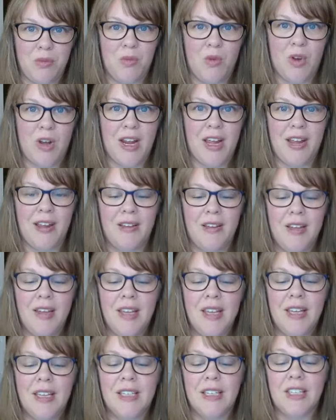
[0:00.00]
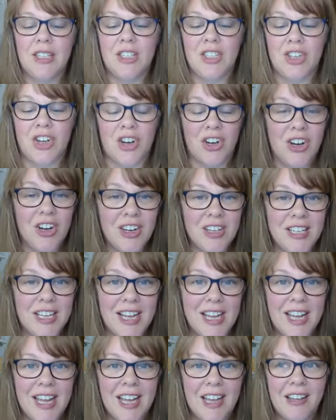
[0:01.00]
morning to start our
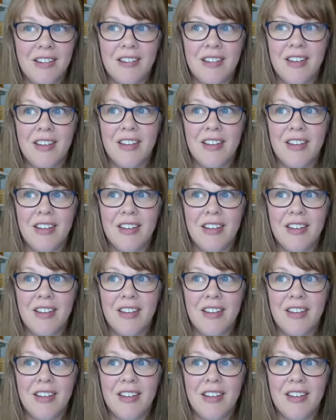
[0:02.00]
day,